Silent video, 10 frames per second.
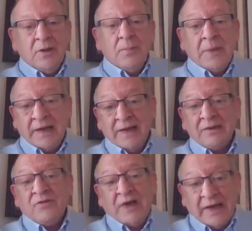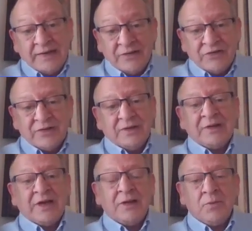my advice,
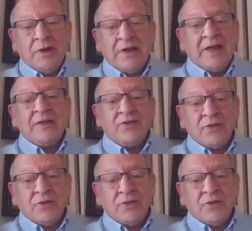and I realise